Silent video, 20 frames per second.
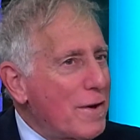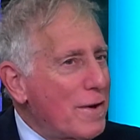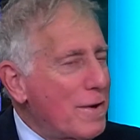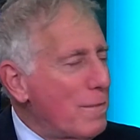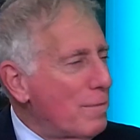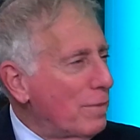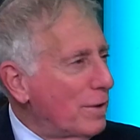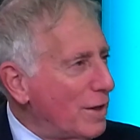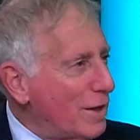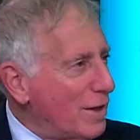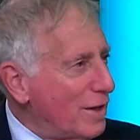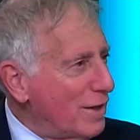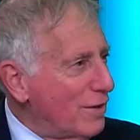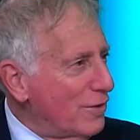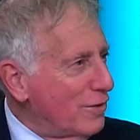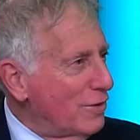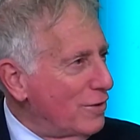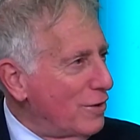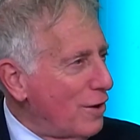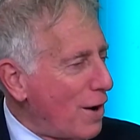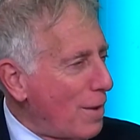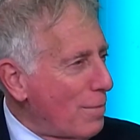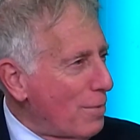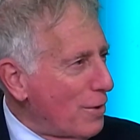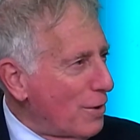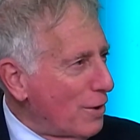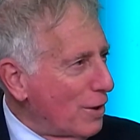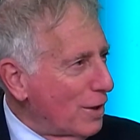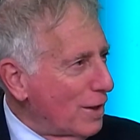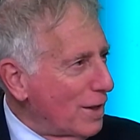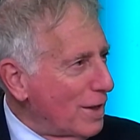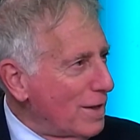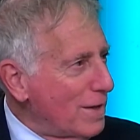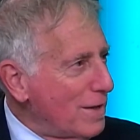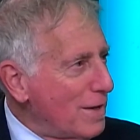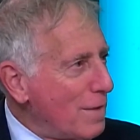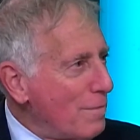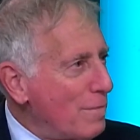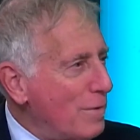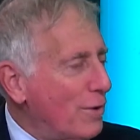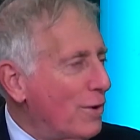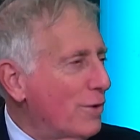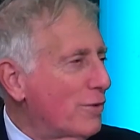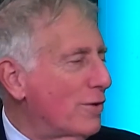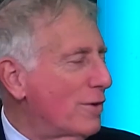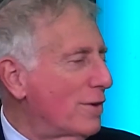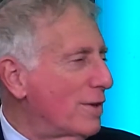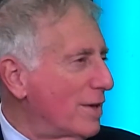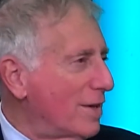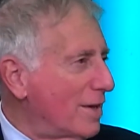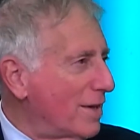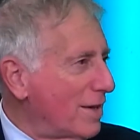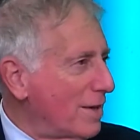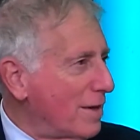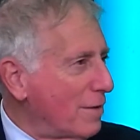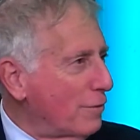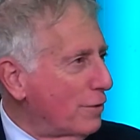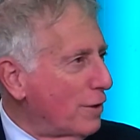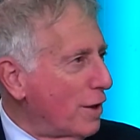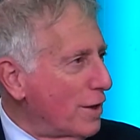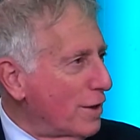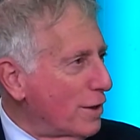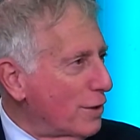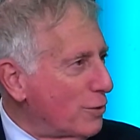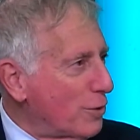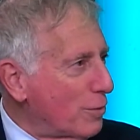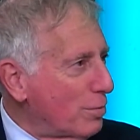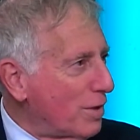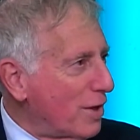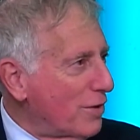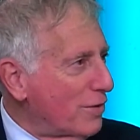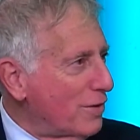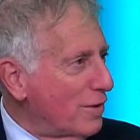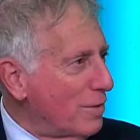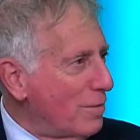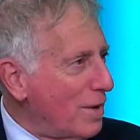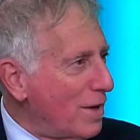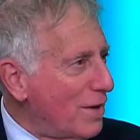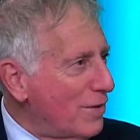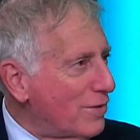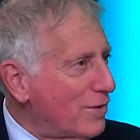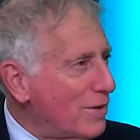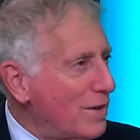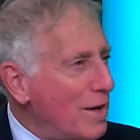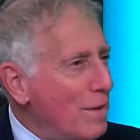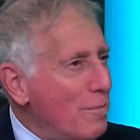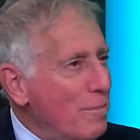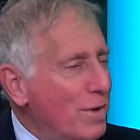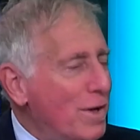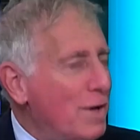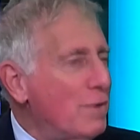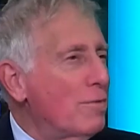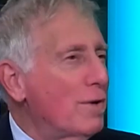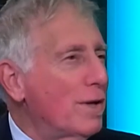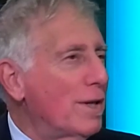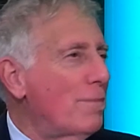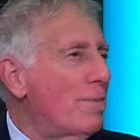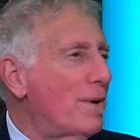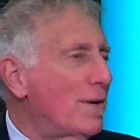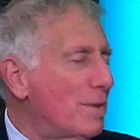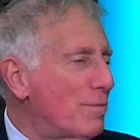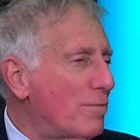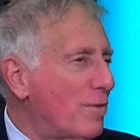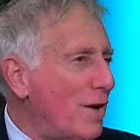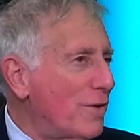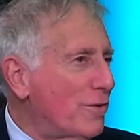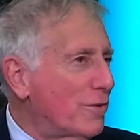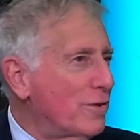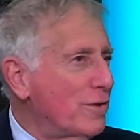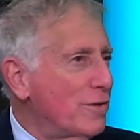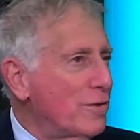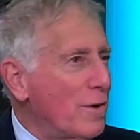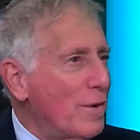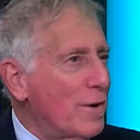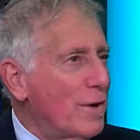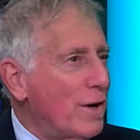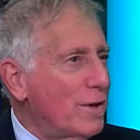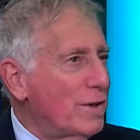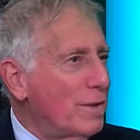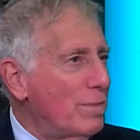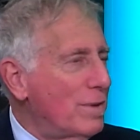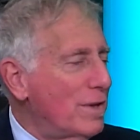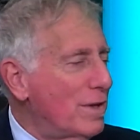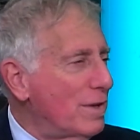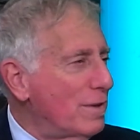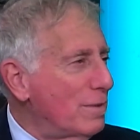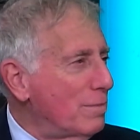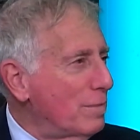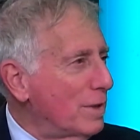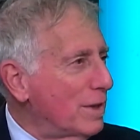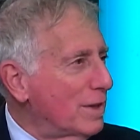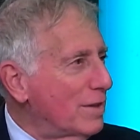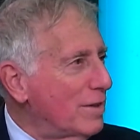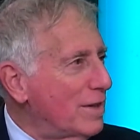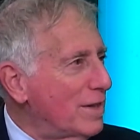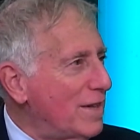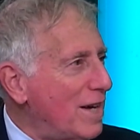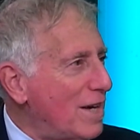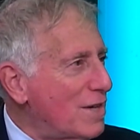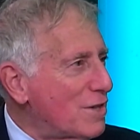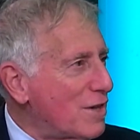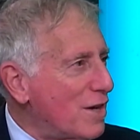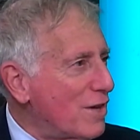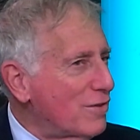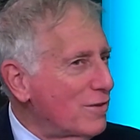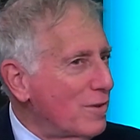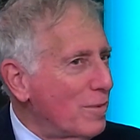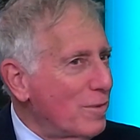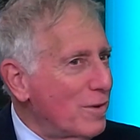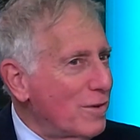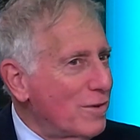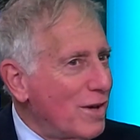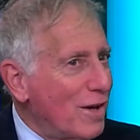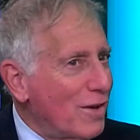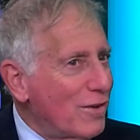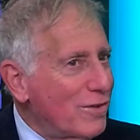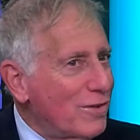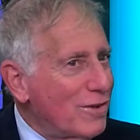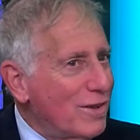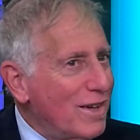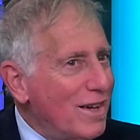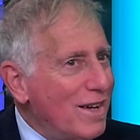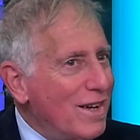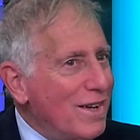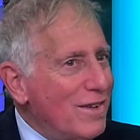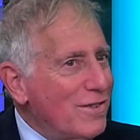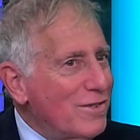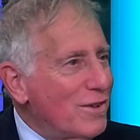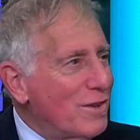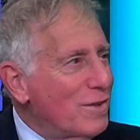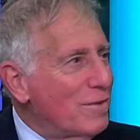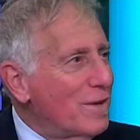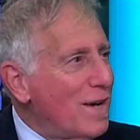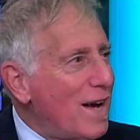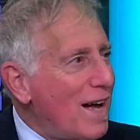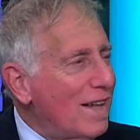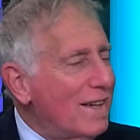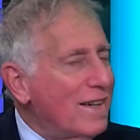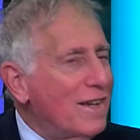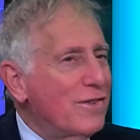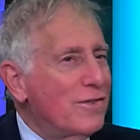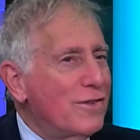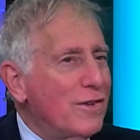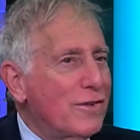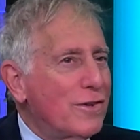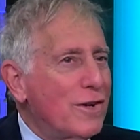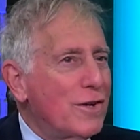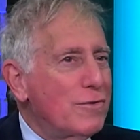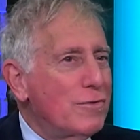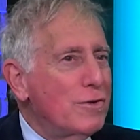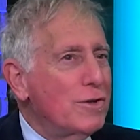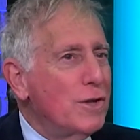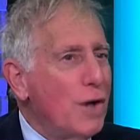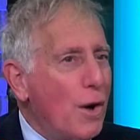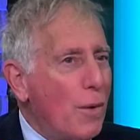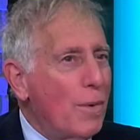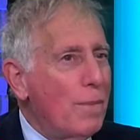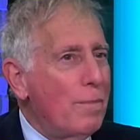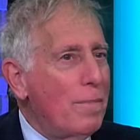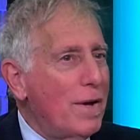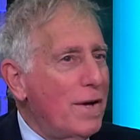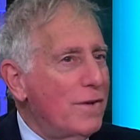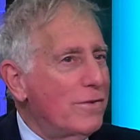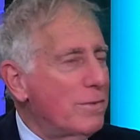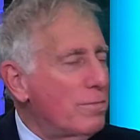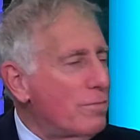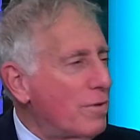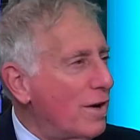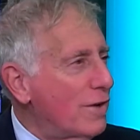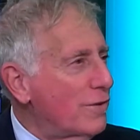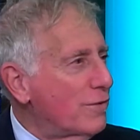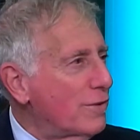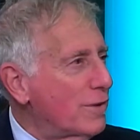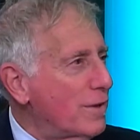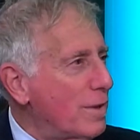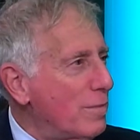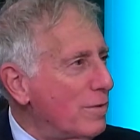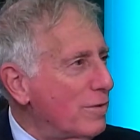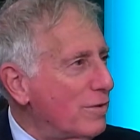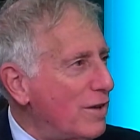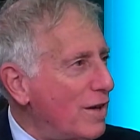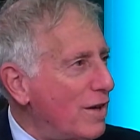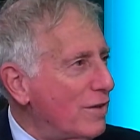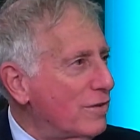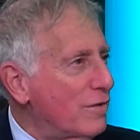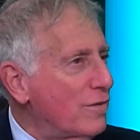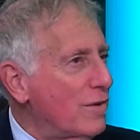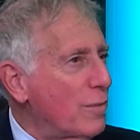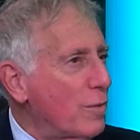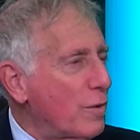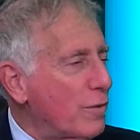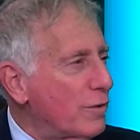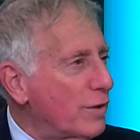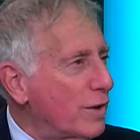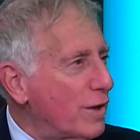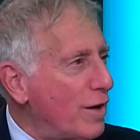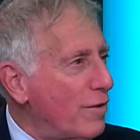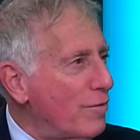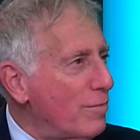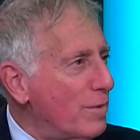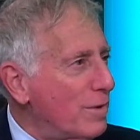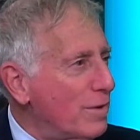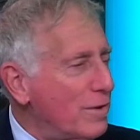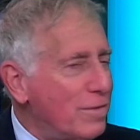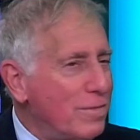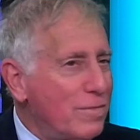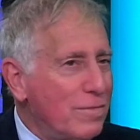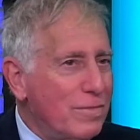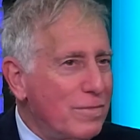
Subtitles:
completed his job early because of the flooding that took place in the base, but didn't really pay the price because he's going on to be a military attaché somewhere else. So the reality is, in this country, no one pays a price for their mistakes if they work for the government.